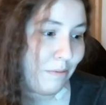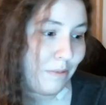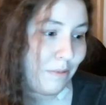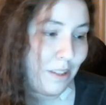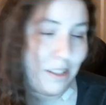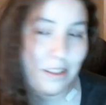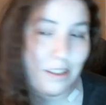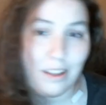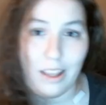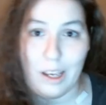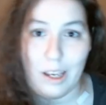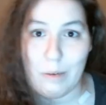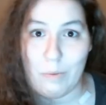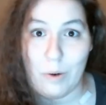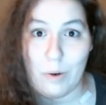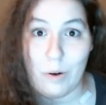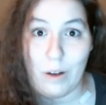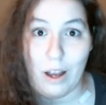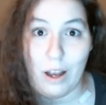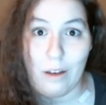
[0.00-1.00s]
until I
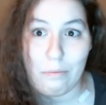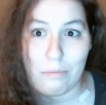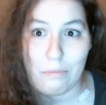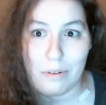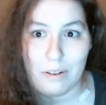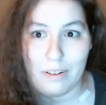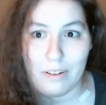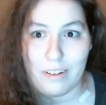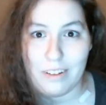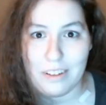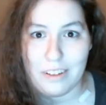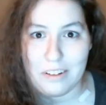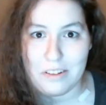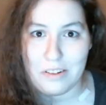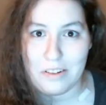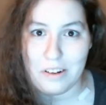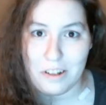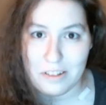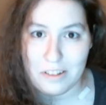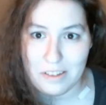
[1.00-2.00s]
woke up. And there's
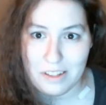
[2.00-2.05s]
a nurse